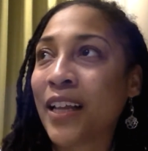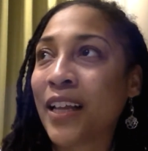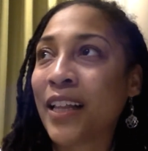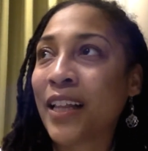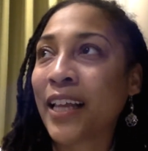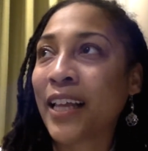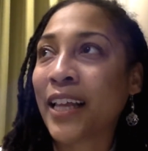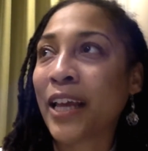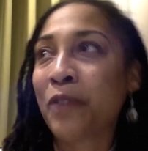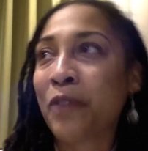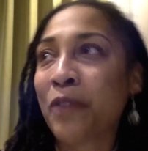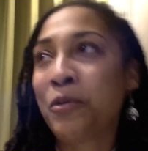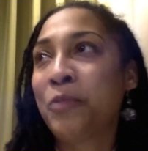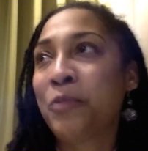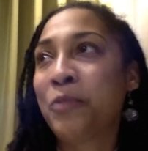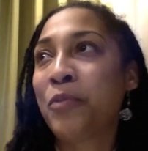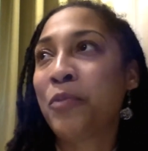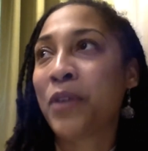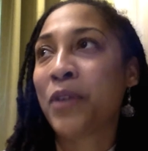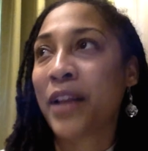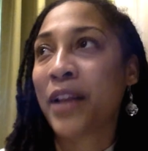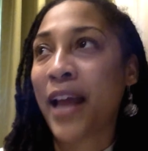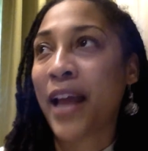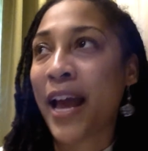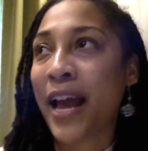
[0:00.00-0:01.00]
Like at one
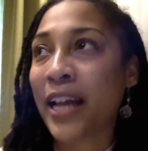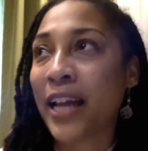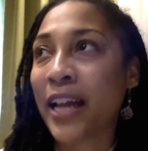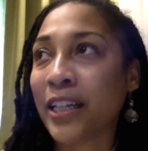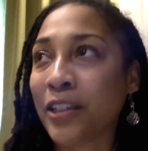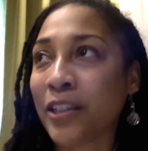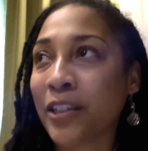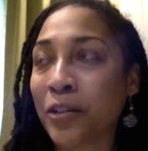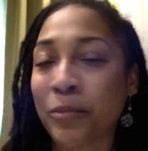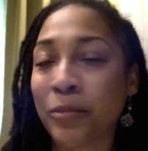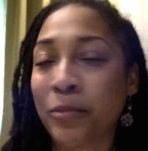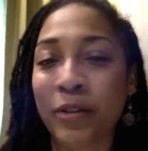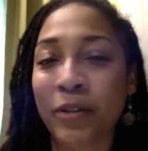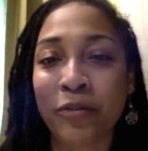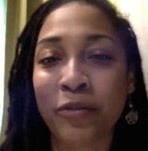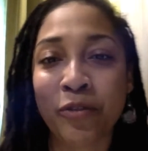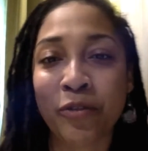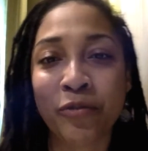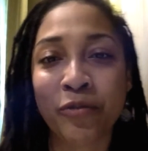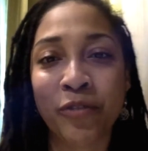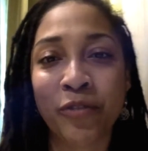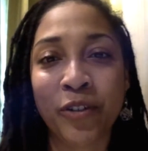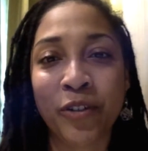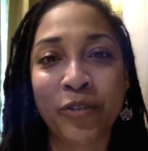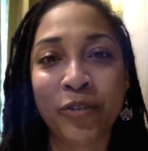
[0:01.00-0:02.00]
point I had a little bit of a
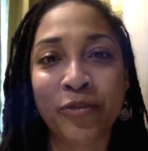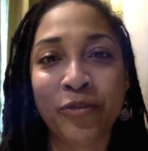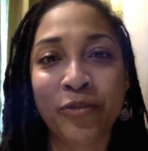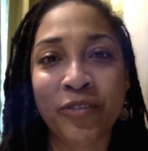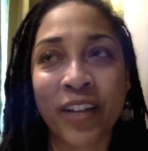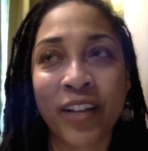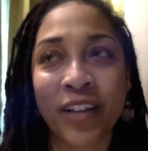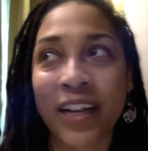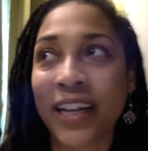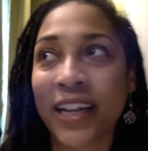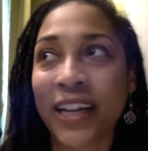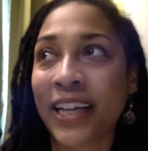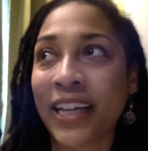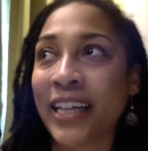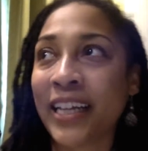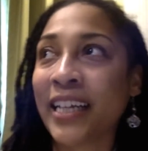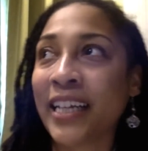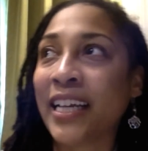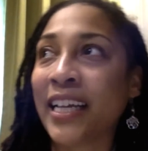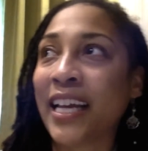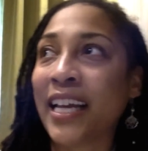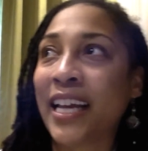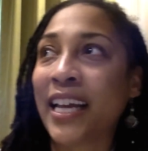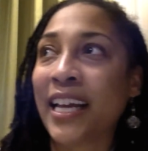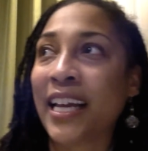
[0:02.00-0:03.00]
fear of
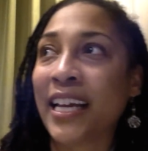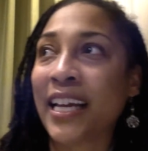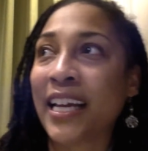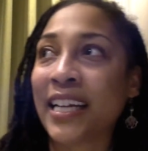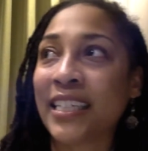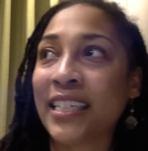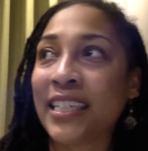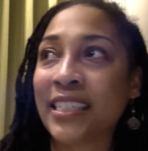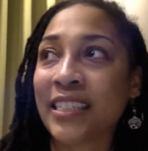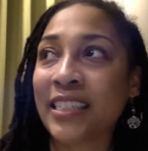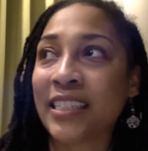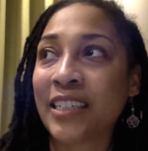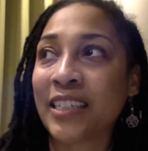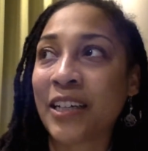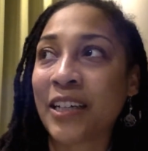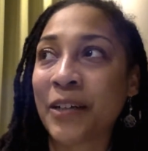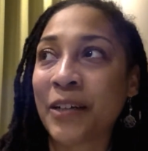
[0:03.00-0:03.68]
flying, and